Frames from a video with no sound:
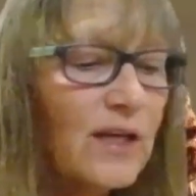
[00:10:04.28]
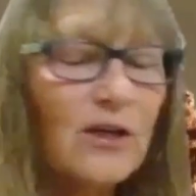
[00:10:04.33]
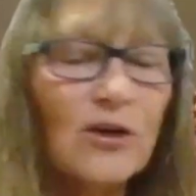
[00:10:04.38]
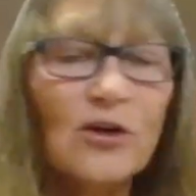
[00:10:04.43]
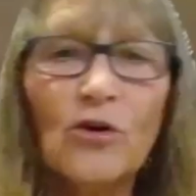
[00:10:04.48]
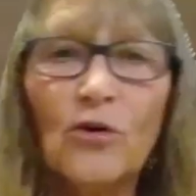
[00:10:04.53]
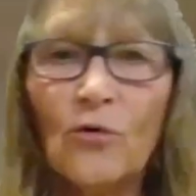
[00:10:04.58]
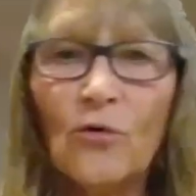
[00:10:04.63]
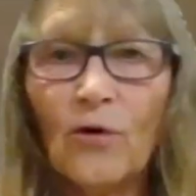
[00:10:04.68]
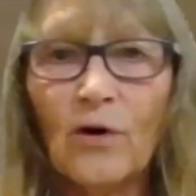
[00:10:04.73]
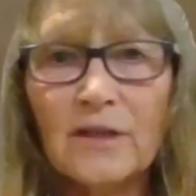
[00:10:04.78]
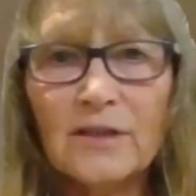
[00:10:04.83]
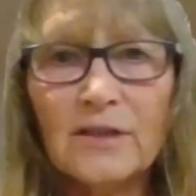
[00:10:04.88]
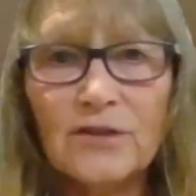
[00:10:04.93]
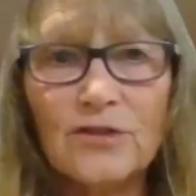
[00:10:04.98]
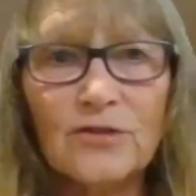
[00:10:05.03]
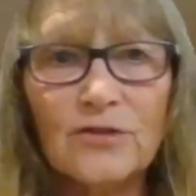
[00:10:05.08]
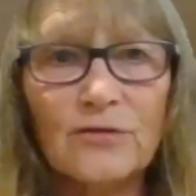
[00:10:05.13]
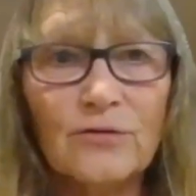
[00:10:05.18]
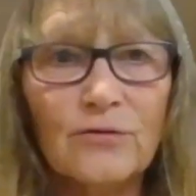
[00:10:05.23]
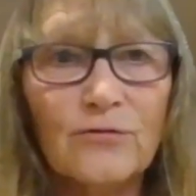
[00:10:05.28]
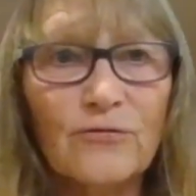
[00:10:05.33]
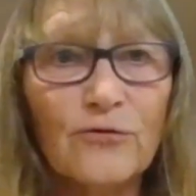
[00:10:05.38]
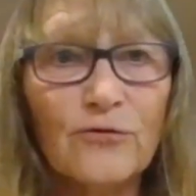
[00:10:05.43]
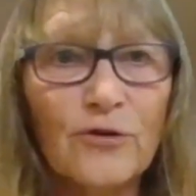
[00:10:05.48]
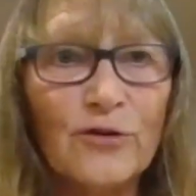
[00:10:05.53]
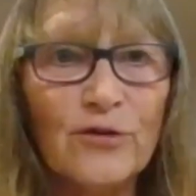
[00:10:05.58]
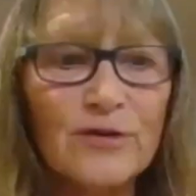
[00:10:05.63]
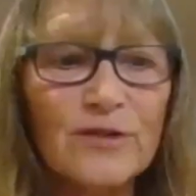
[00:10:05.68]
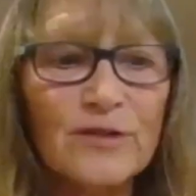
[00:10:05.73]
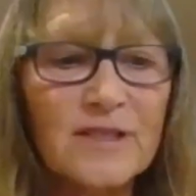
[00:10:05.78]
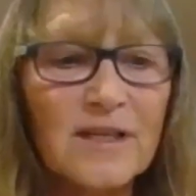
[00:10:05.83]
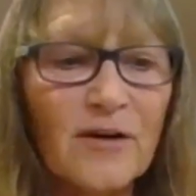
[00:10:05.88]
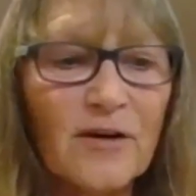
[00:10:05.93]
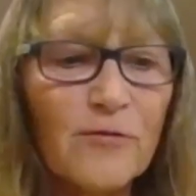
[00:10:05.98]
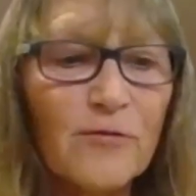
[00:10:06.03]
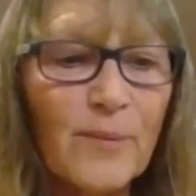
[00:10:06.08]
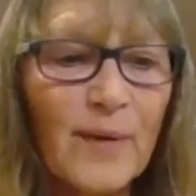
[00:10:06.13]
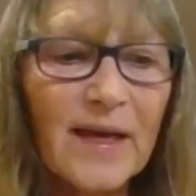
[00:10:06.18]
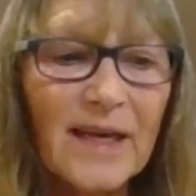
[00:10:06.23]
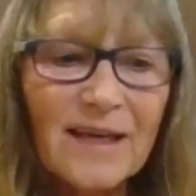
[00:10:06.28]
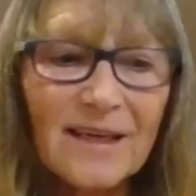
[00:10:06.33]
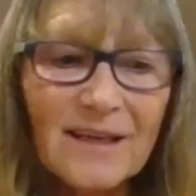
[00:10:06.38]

and we can go on to further stuff.